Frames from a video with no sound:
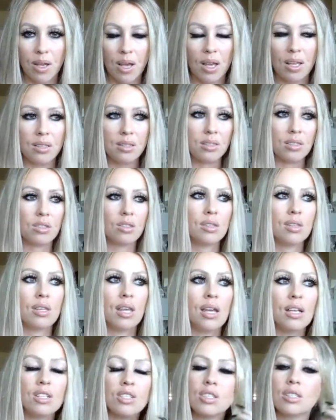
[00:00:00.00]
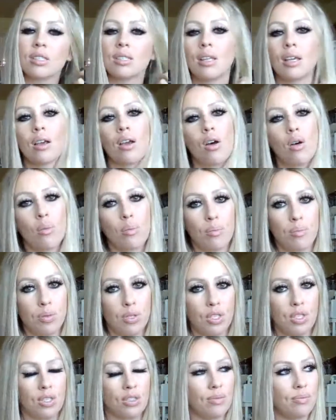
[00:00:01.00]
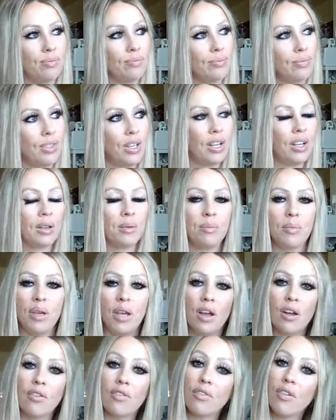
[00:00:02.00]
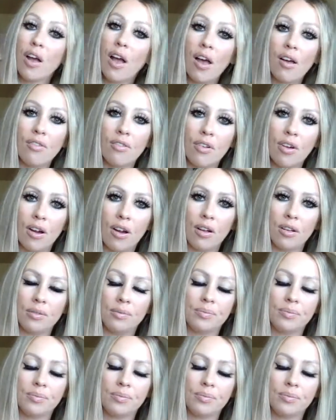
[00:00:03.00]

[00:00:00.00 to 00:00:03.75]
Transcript: And so they just think, oh, psh, they're gonna be here forever.